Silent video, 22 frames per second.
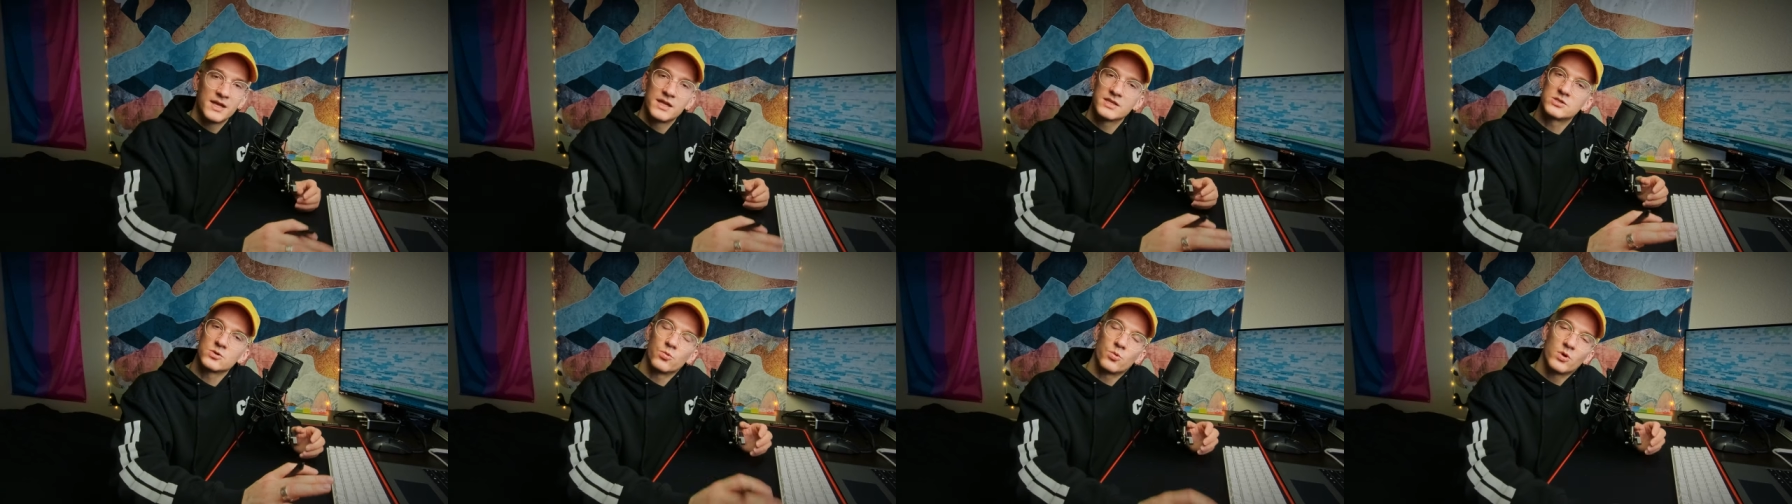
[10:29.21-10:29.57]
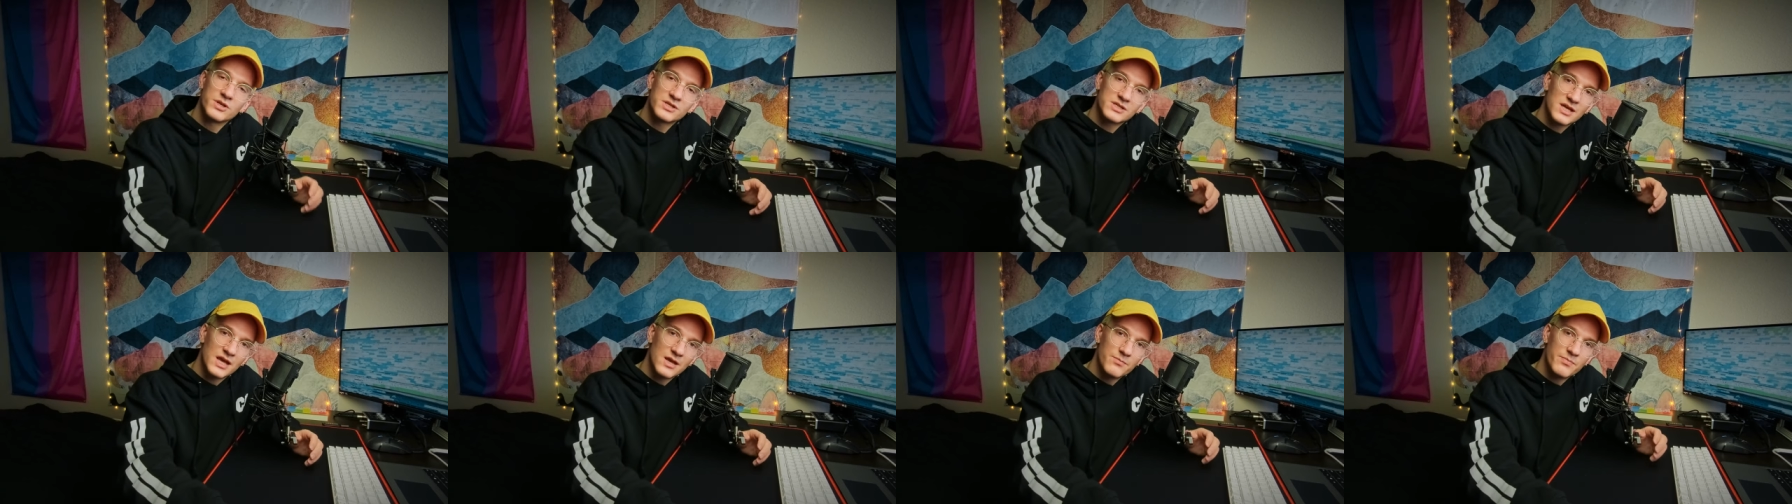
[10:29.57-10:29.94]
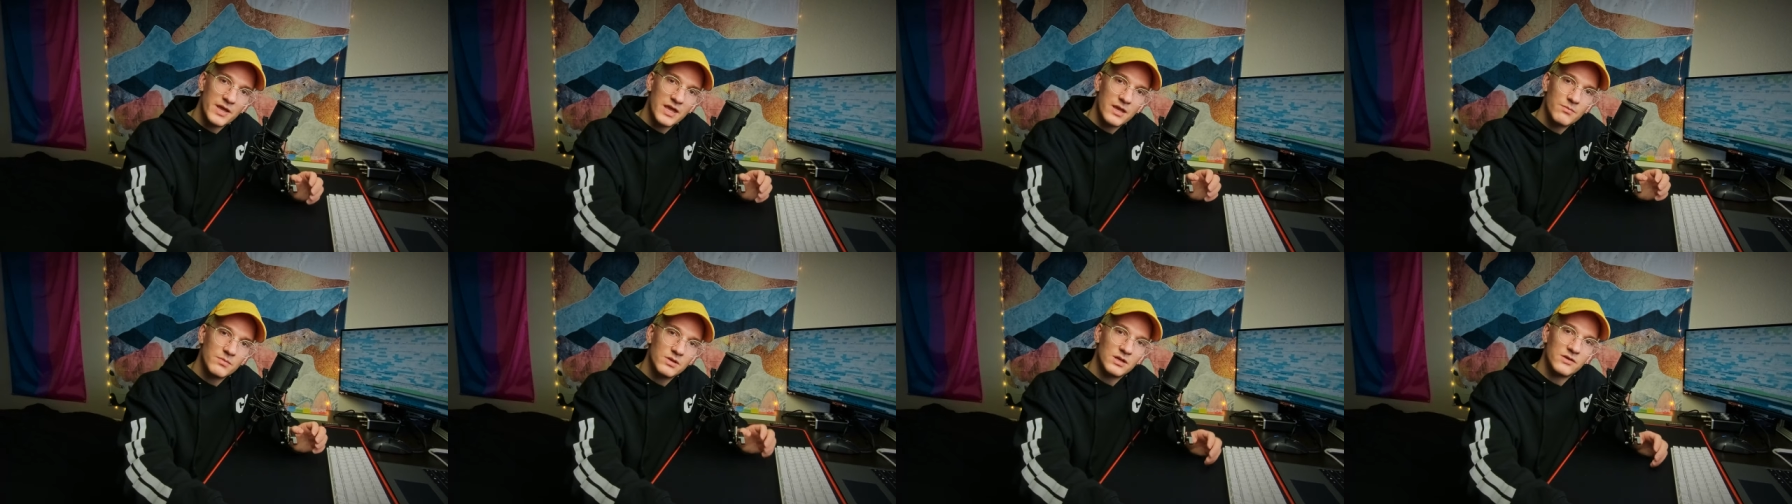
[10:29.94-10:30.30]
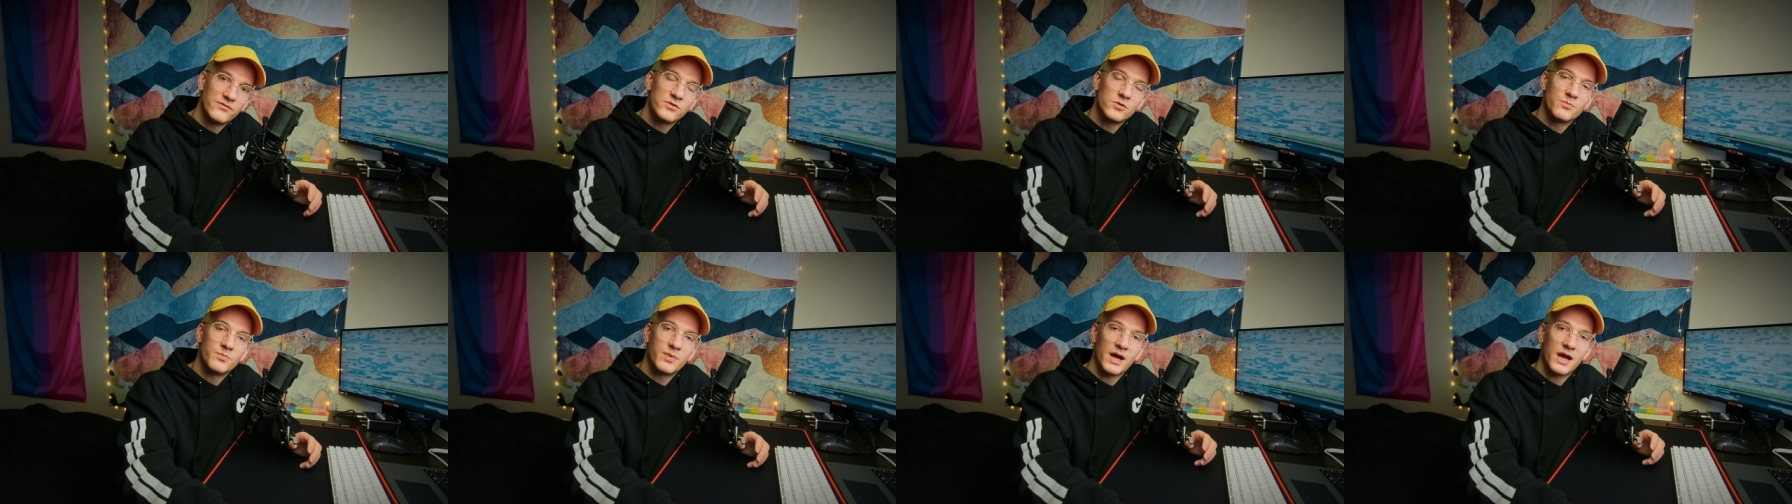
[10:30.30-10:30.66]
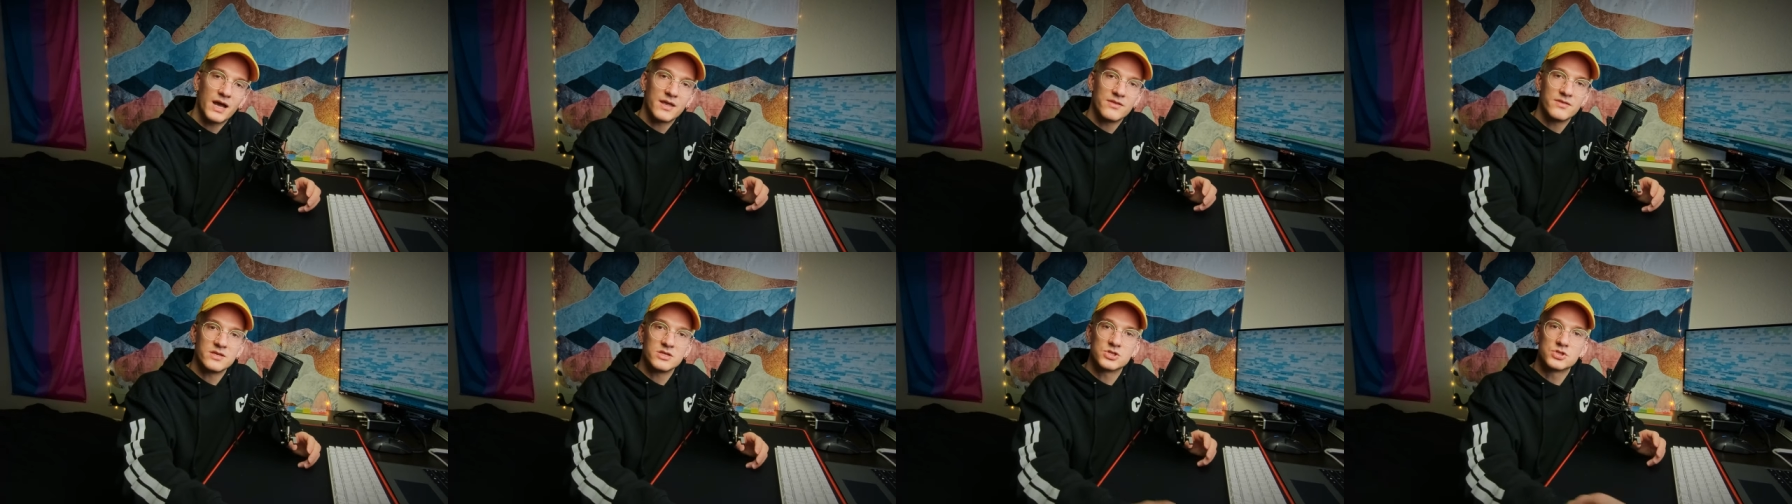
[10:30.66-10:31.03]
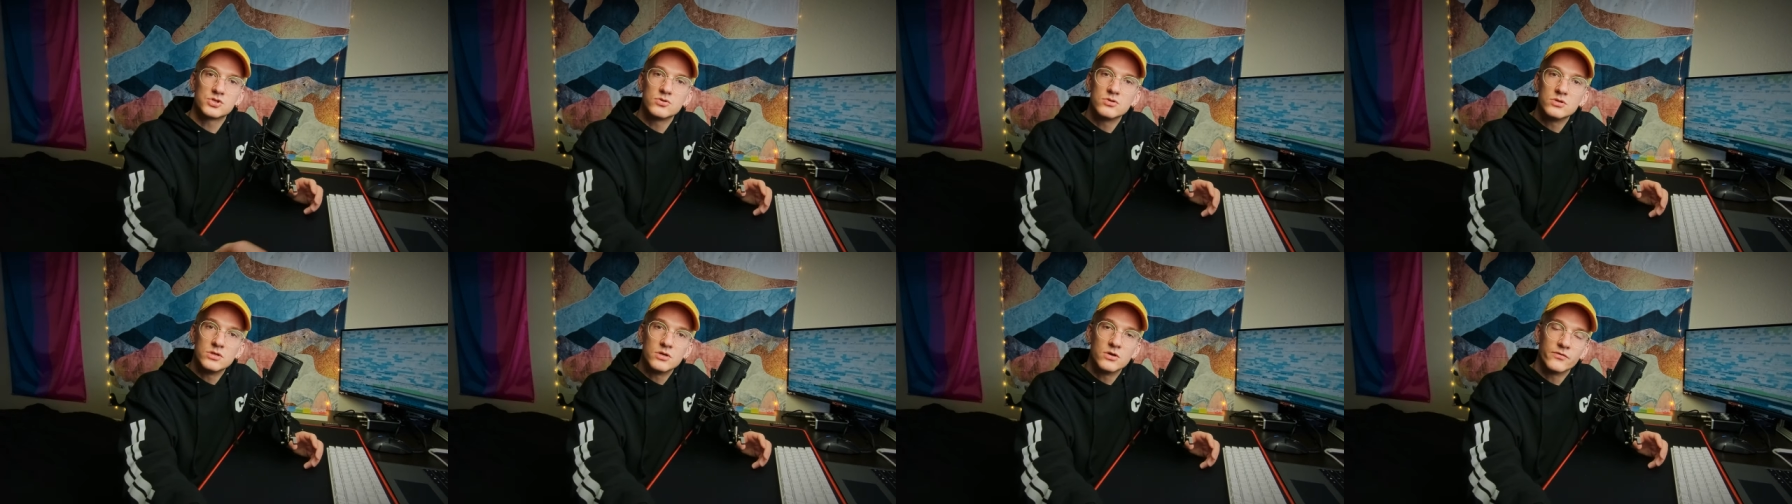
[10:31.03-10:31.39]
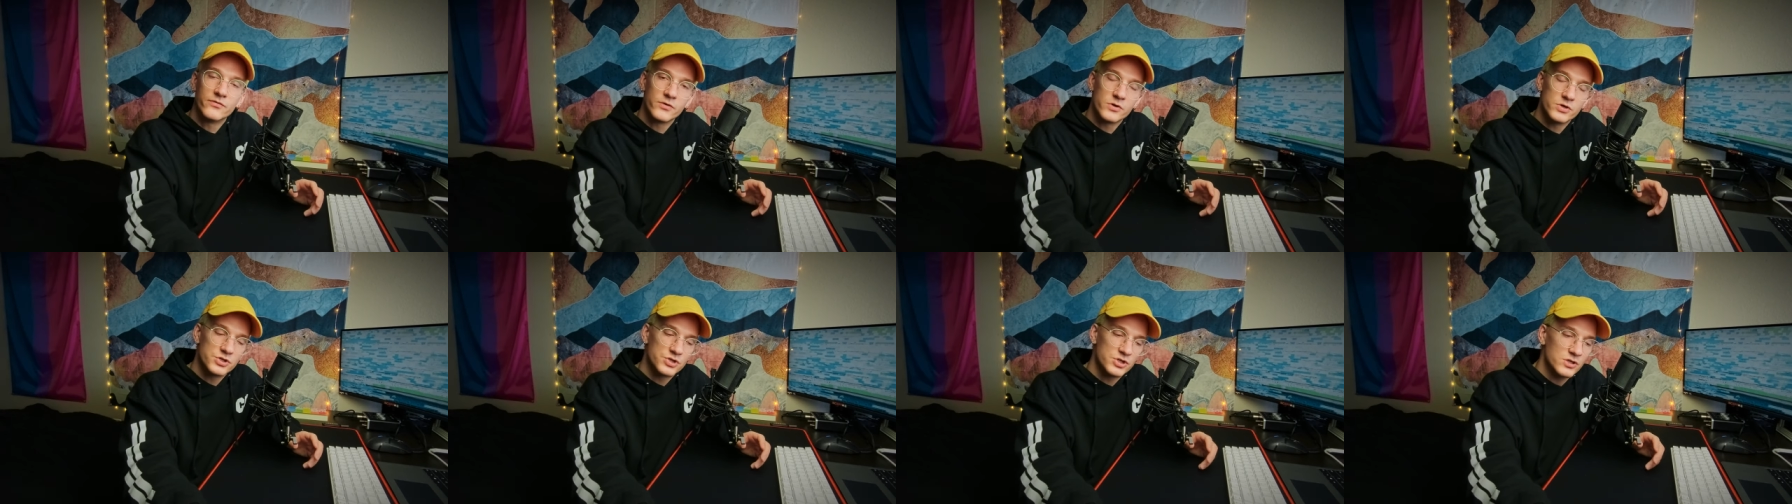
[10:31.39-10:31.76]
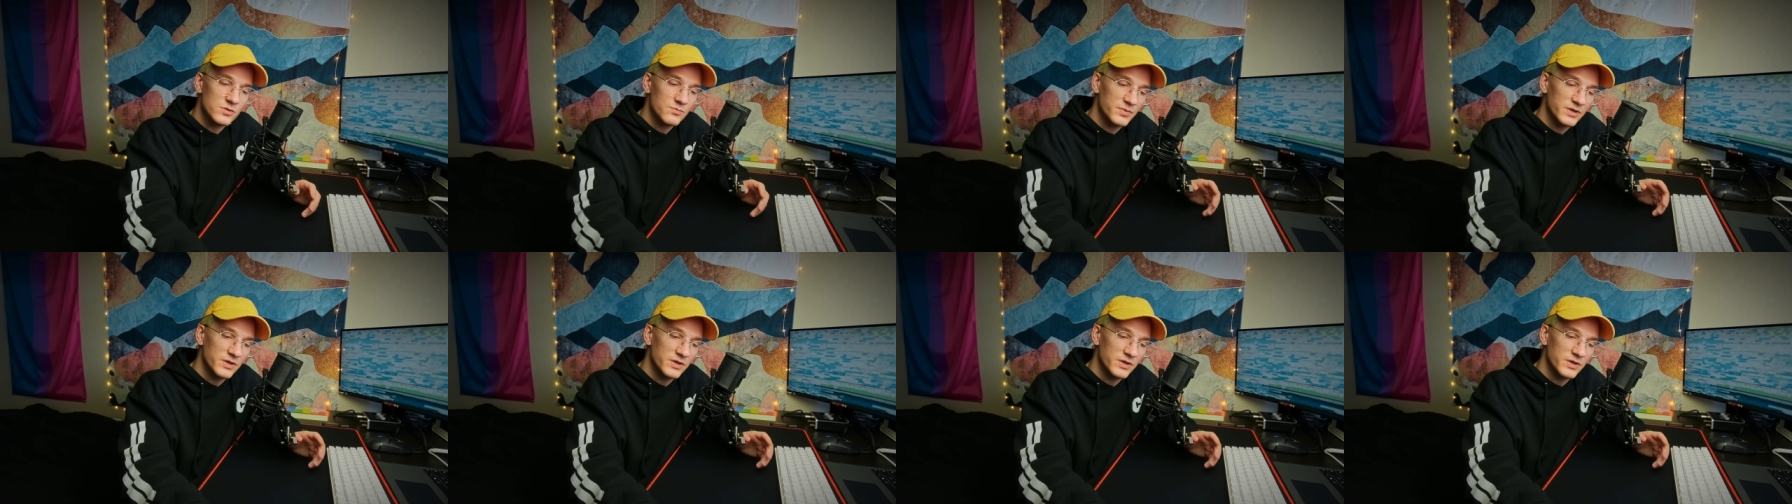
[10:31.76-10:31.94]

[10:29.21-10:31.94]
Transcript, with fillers: It's a one-time payment if you buy the studio version,